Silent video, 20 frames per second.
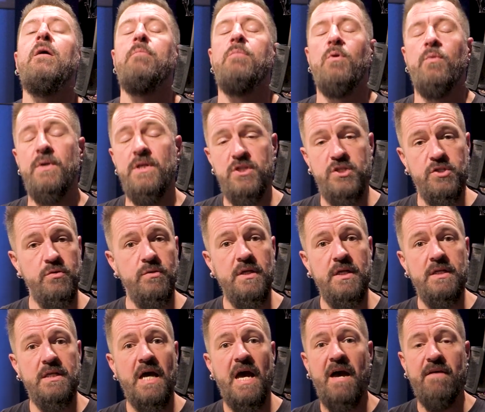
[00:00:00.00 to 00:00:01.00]
but we do
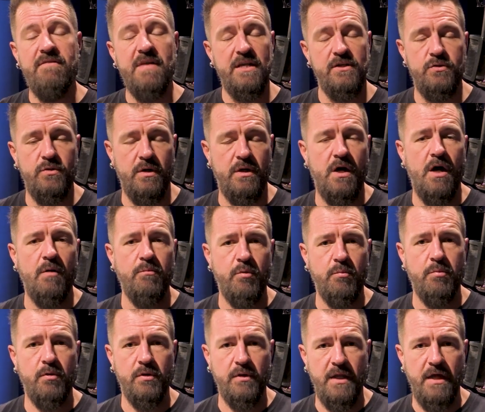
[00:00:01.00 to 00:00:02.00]
need to have that to a
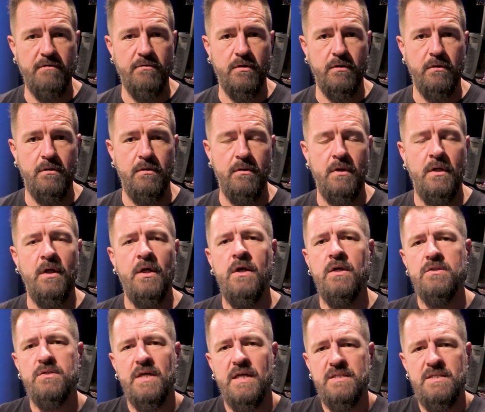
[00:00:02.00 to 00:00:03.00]
comparable level.
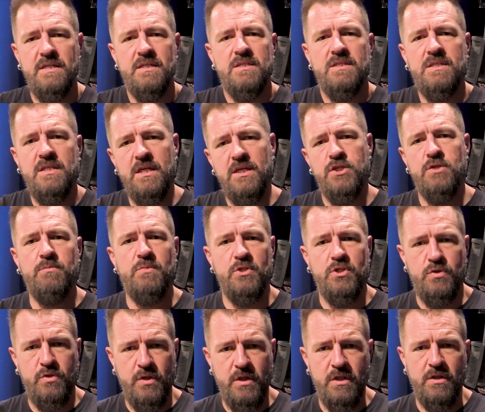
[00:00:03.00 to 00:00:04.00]
So that's the distinction
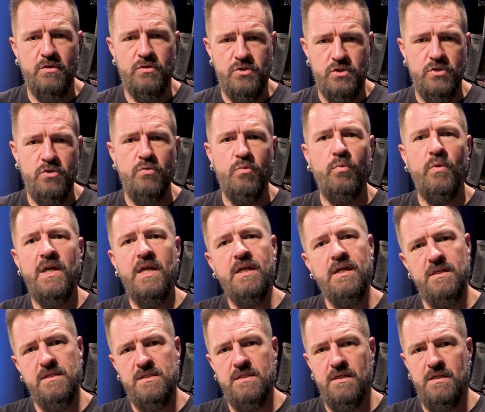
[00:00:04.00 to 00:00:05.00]
between those two
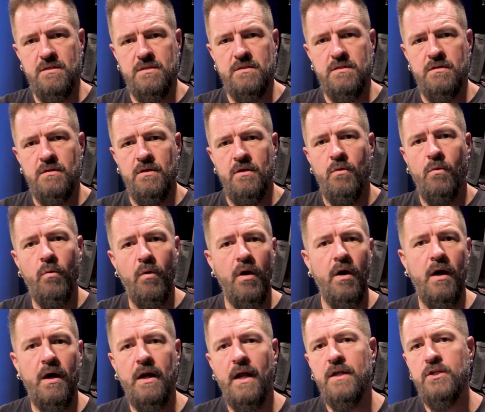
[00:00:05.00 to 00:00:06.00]
weaknesses.
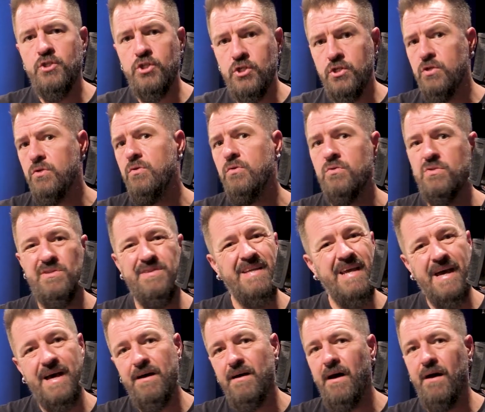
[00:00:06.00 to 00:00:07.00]
One, I choose,
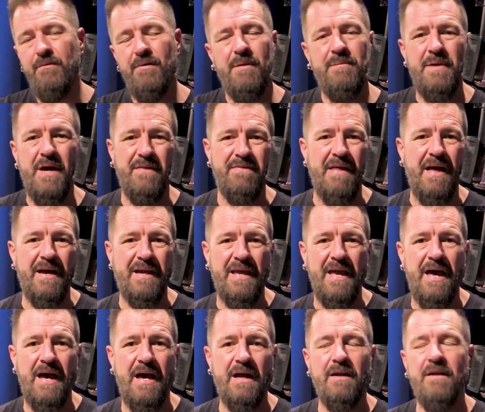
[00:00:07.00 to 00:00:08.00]
yeah, I'm not that
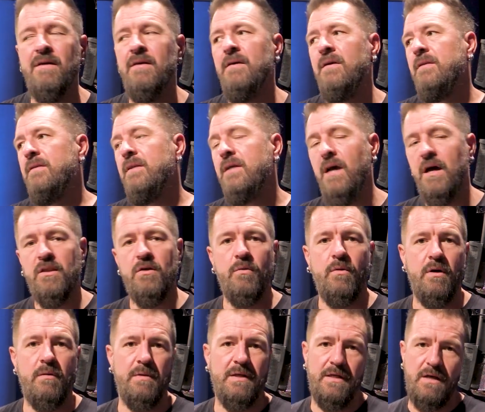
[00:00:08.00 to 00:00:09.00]
cat. The other
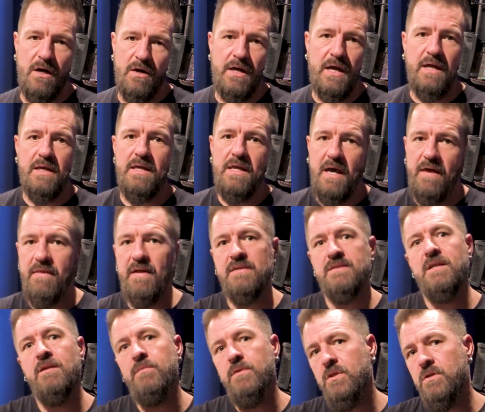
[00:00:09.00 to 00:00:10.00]
one, I'm like, okay, yeah,
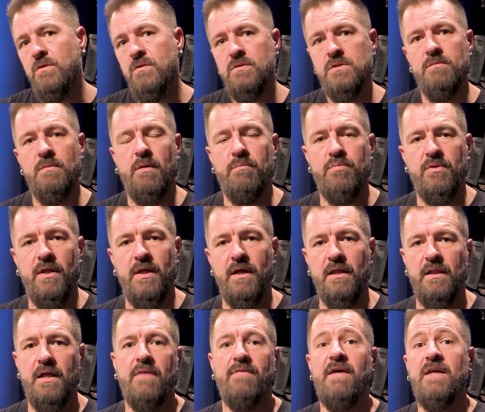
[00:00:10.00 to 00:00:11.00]
that's going to be used in my
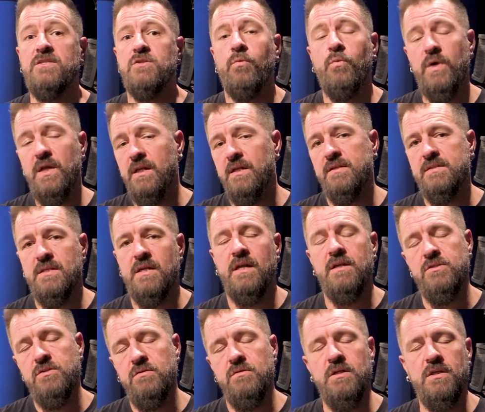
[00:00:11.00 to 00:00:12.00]
playing a lot. That's a weakness that
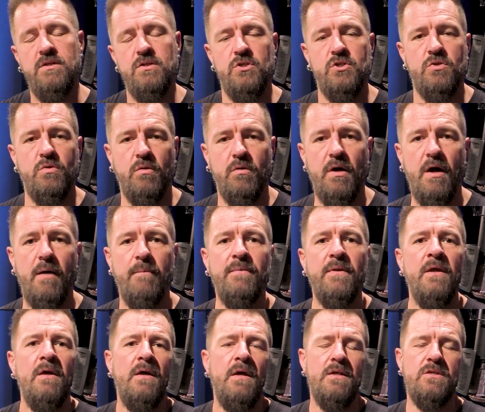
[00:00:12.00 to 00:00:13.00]
I do need to shore up.
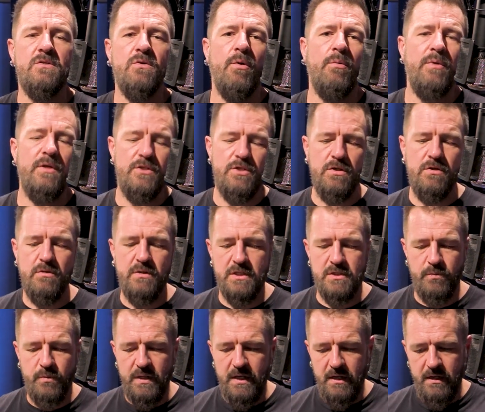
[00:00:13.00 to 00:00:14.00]
And so what we do
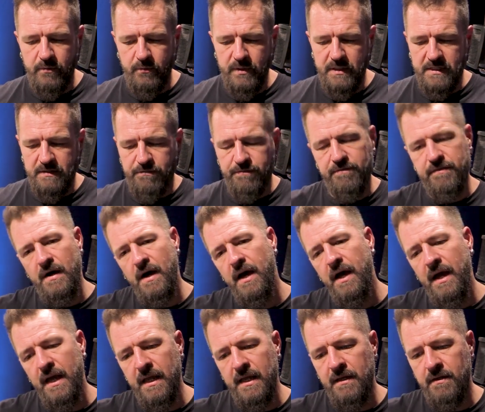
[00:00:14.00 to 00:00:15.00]
is we we
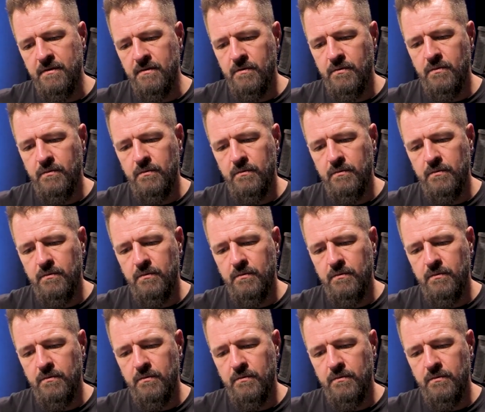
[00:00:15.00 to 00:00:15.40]
define